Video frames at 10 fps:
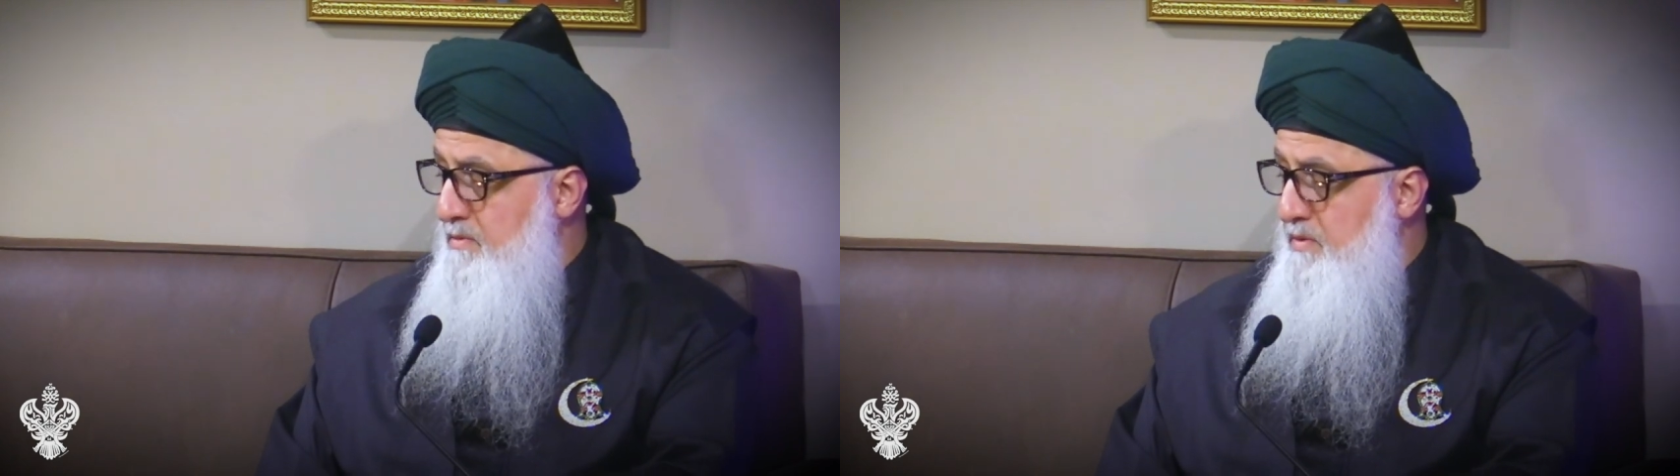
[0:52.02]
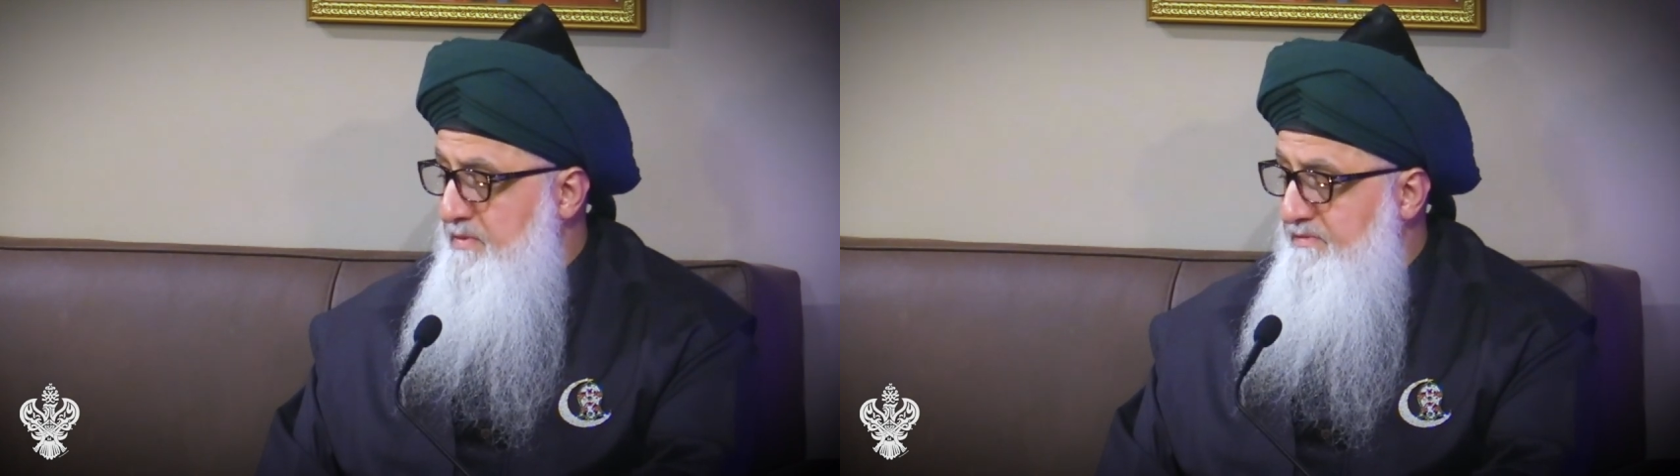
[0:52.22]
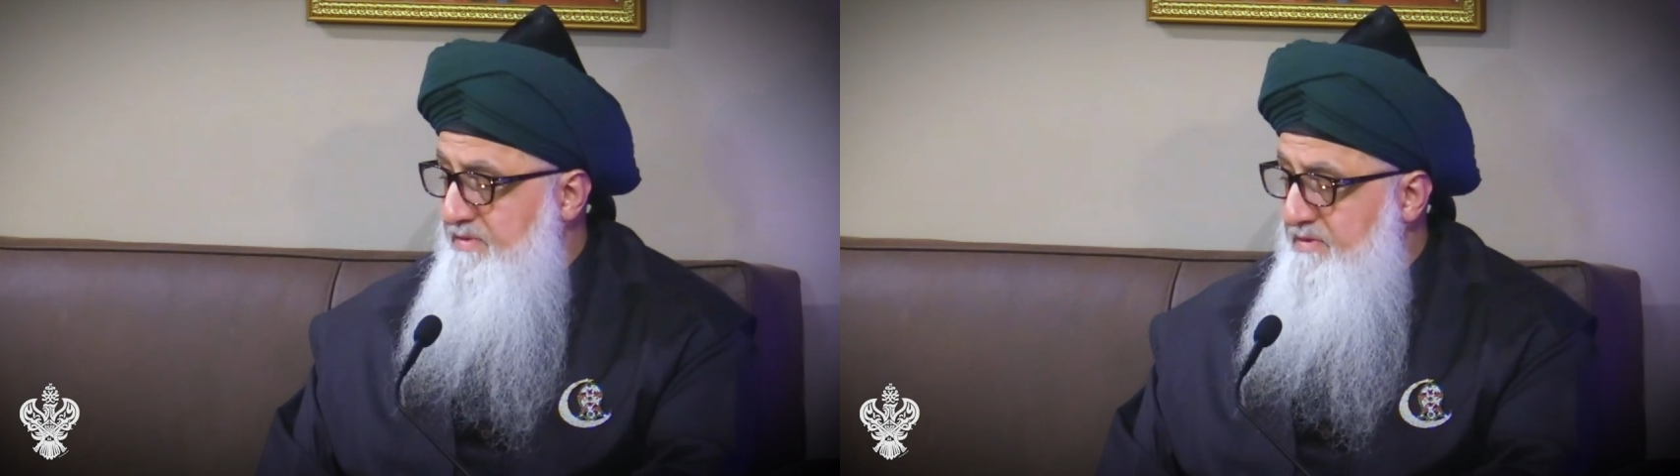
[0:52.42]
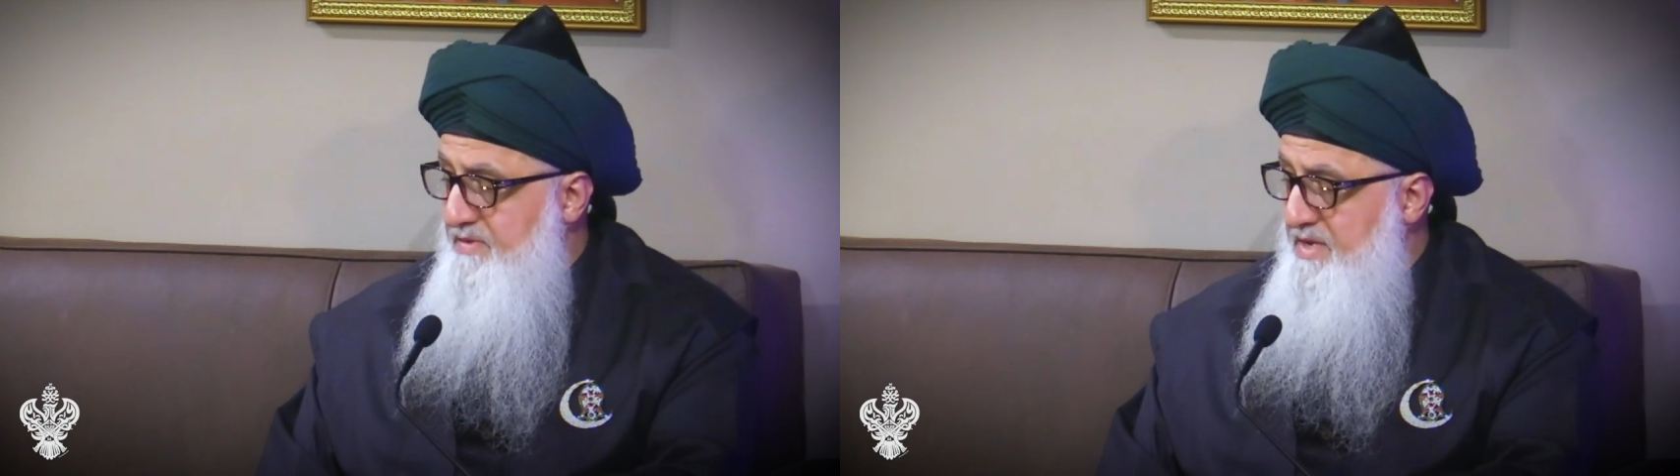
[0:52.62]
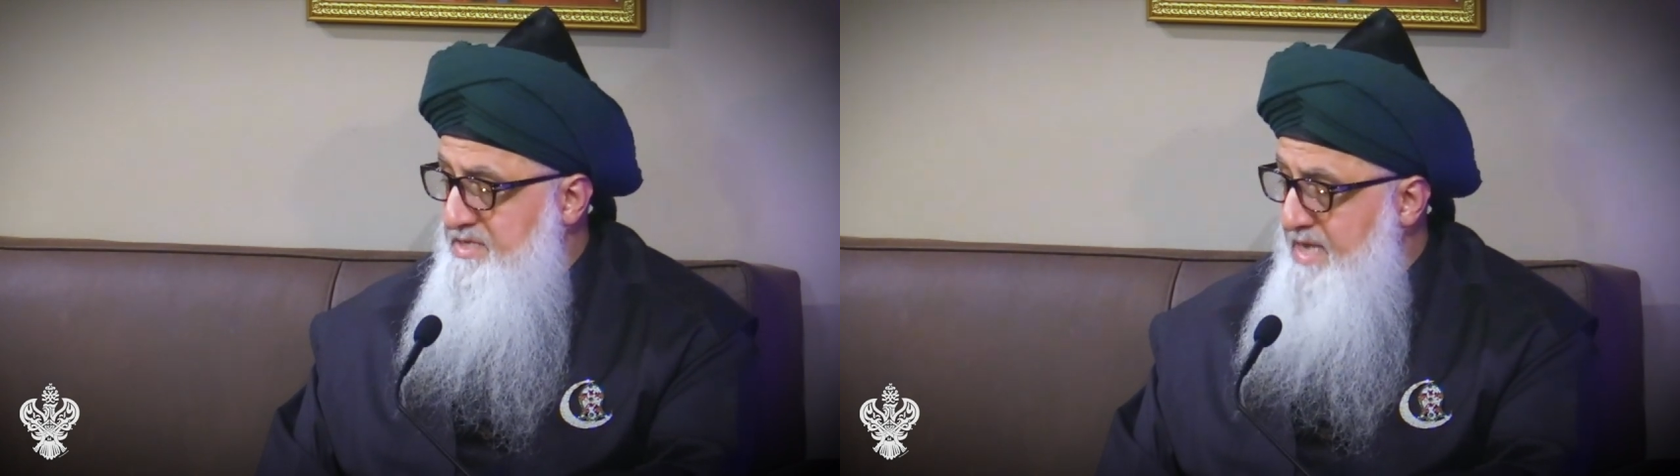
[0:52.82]
We've
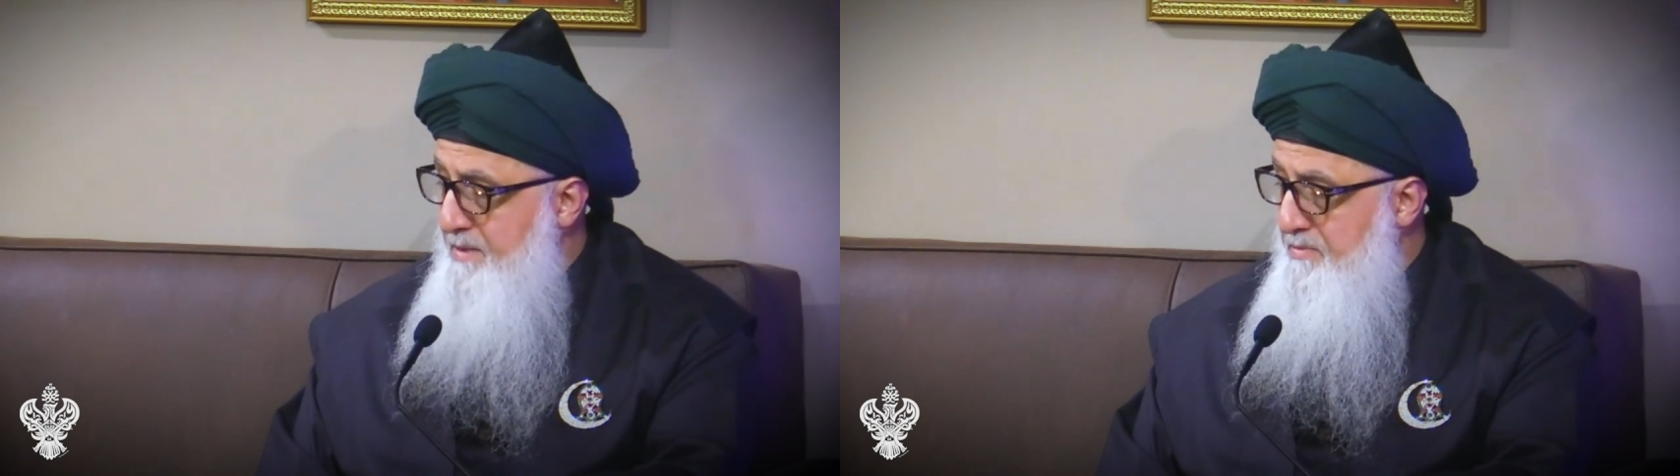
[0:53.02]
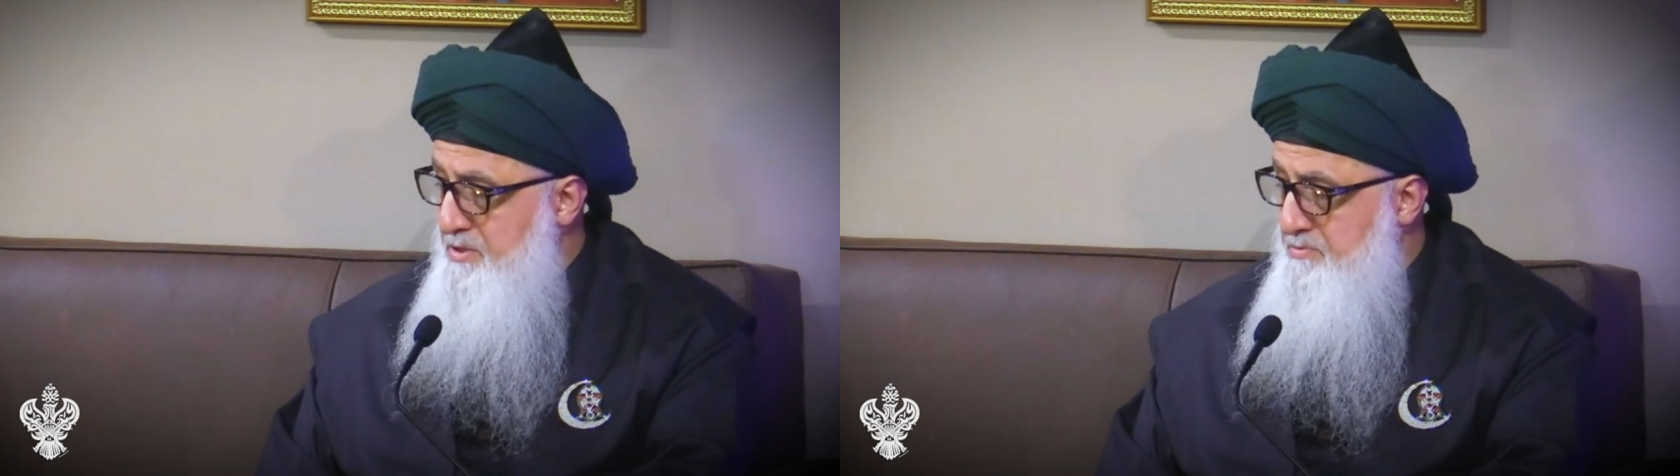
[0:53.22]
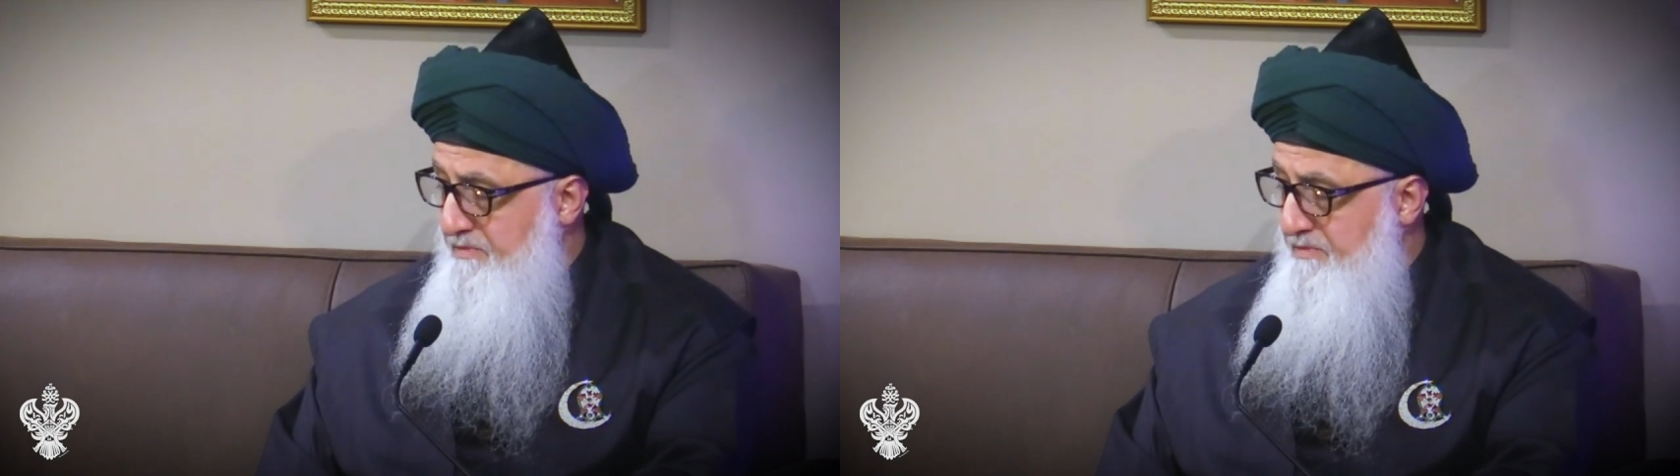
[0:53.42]
given examples